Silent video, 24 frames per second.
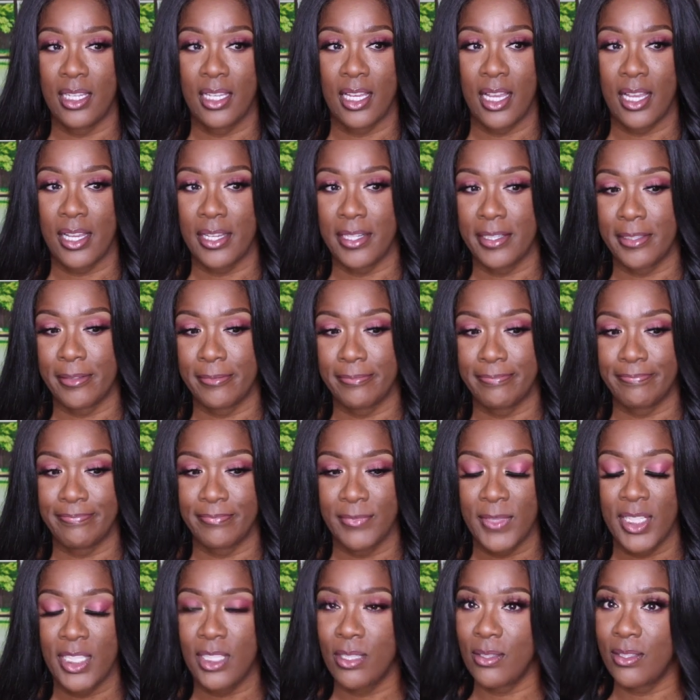Um,
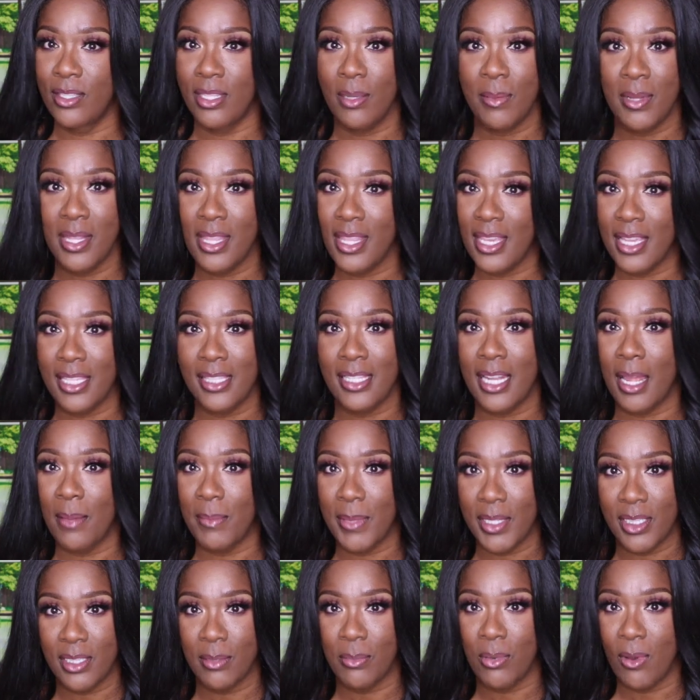so some of the things that I
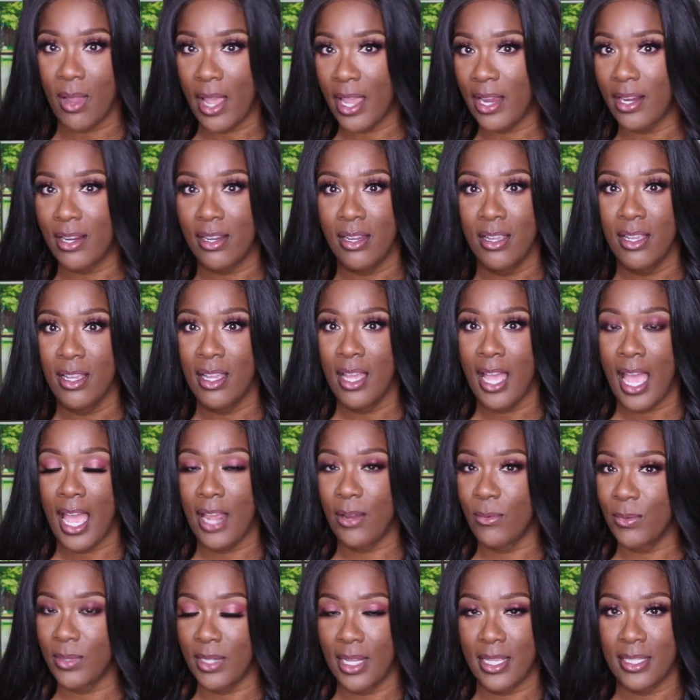mentioned prior, I
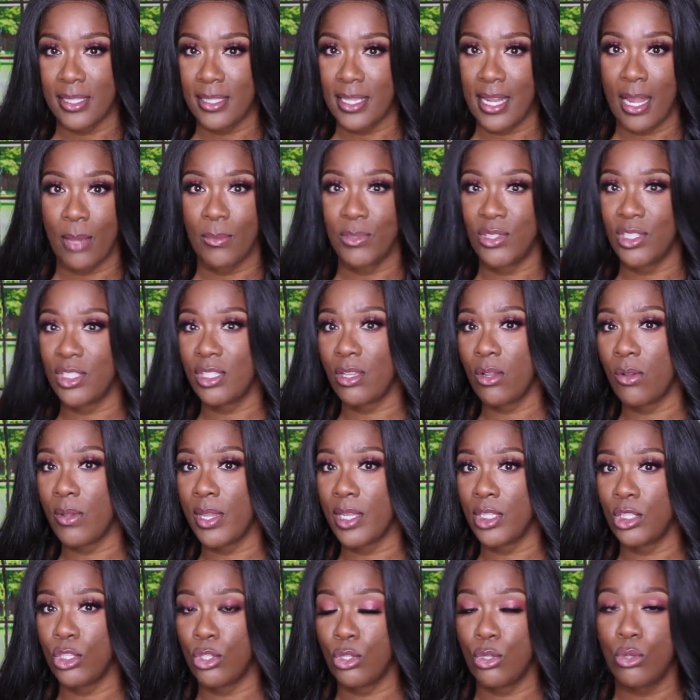realized that I was just
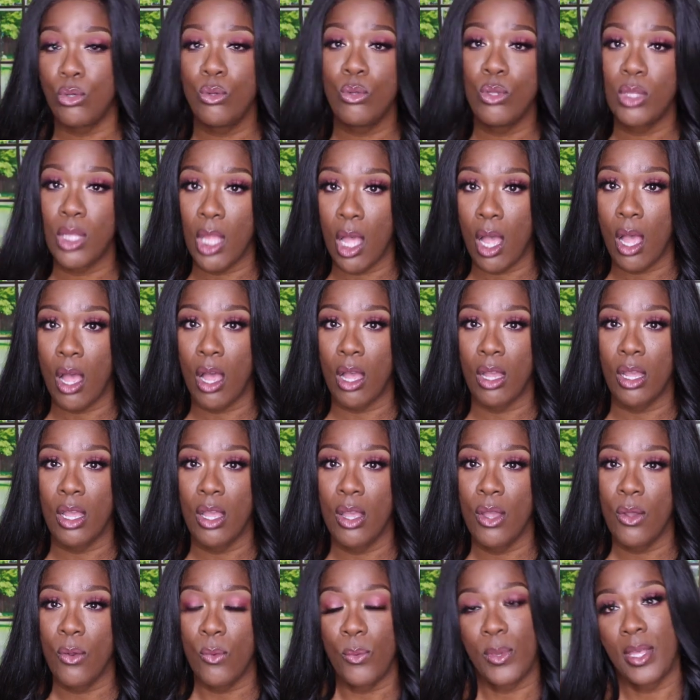going too long
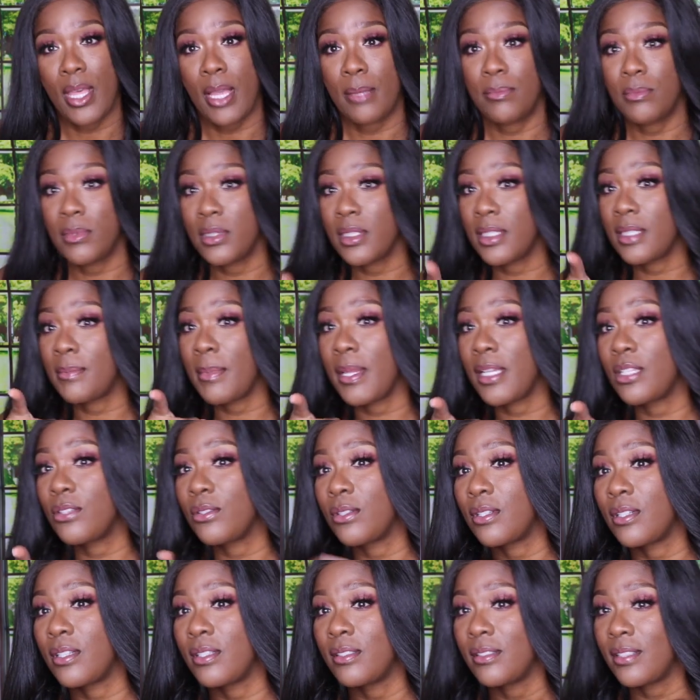with, I'm looking to make
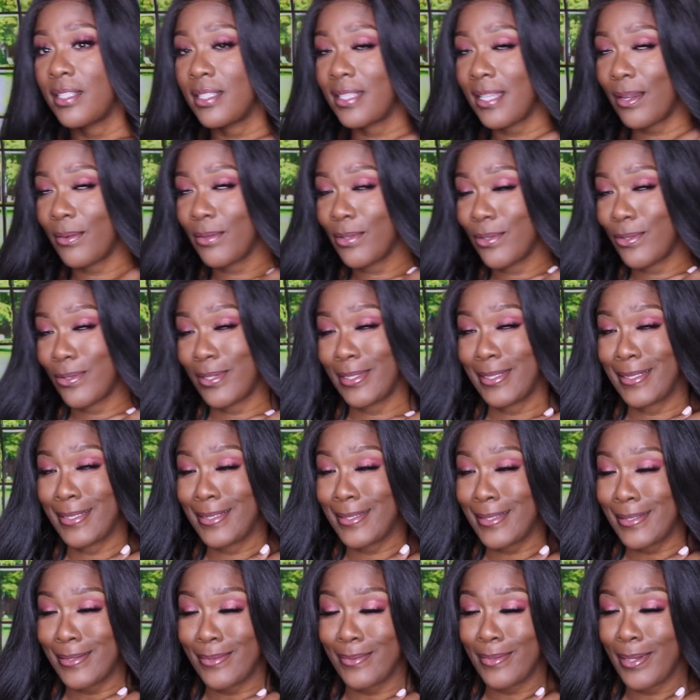sure, because I recorded this
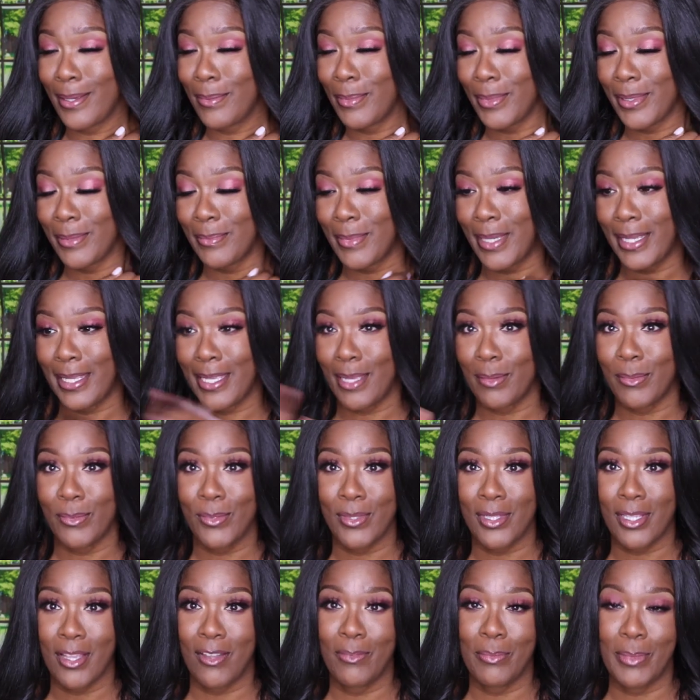yesterday, but my camera
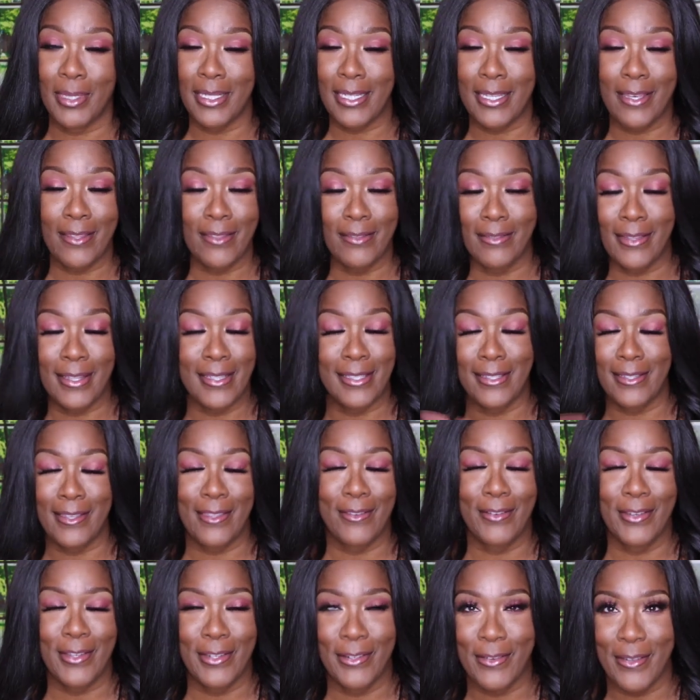was off, but that, that's
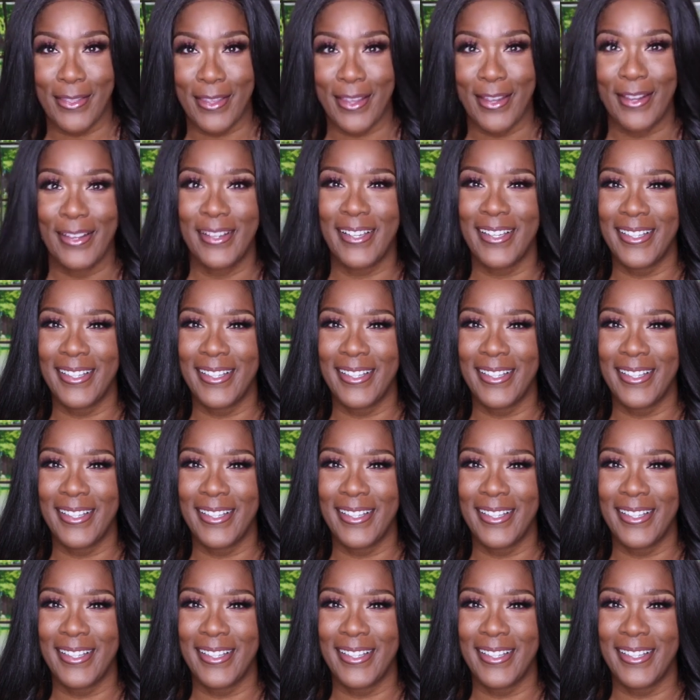neither here nor there.